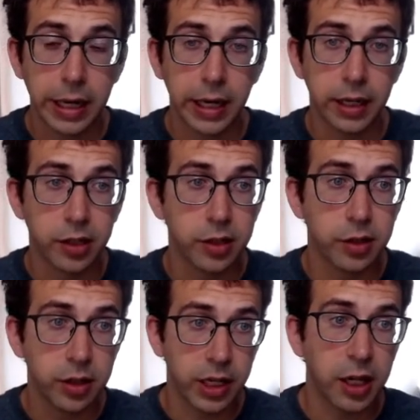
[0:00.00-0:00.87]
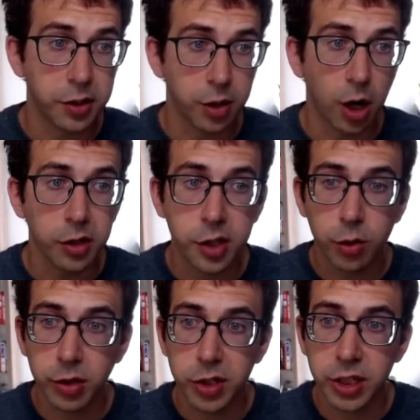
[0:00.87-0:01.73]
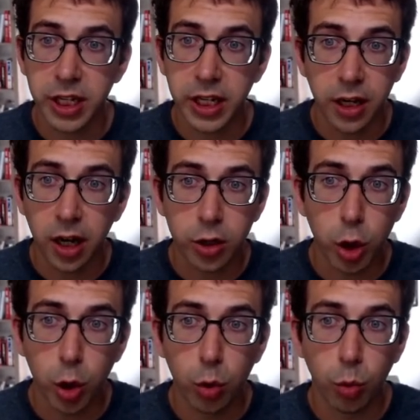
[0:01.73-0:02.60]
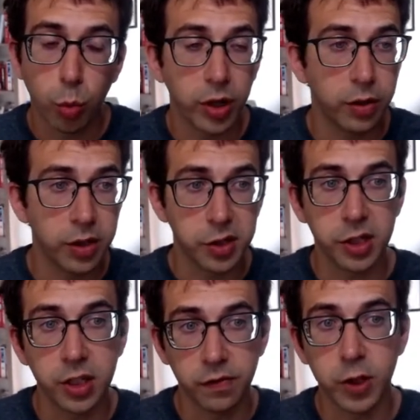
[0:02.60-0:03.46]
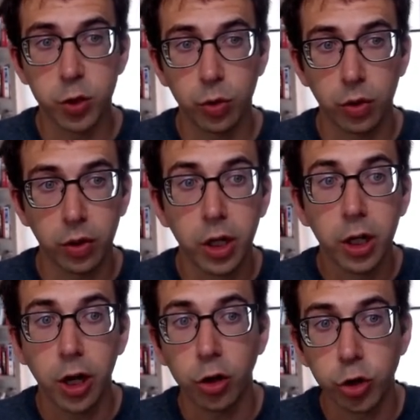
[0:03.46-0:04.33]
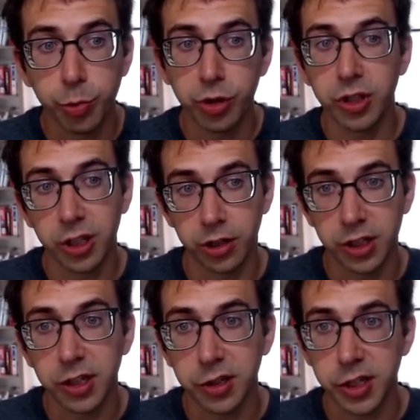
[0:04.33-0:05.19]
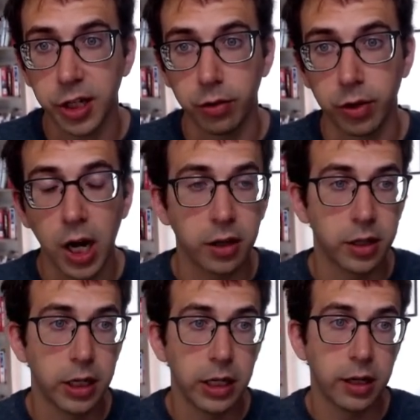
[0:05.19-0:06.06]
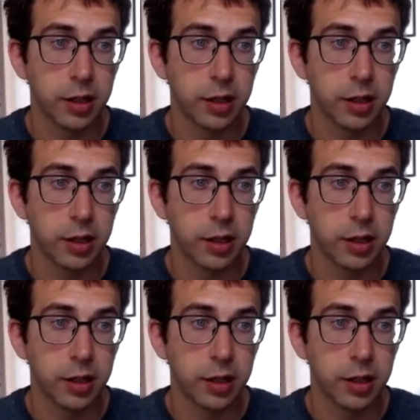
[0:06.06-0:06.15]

and as a consequence, they cannot know whether this individual contributed their data set or not. And